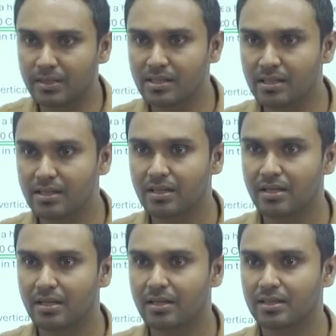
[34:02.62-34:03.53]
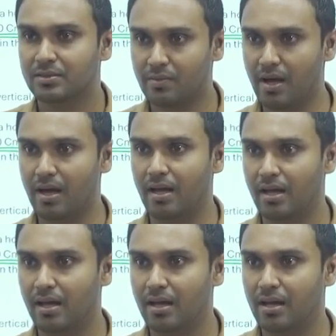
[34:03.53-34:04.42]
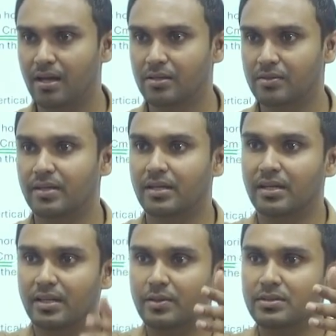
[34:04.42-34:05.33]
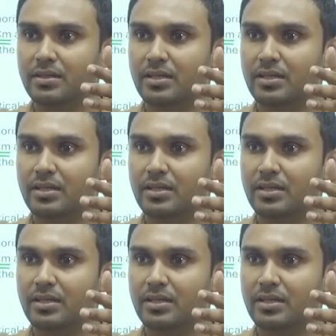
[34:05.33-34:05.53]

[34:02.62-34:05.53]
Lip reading: a square. So it continues,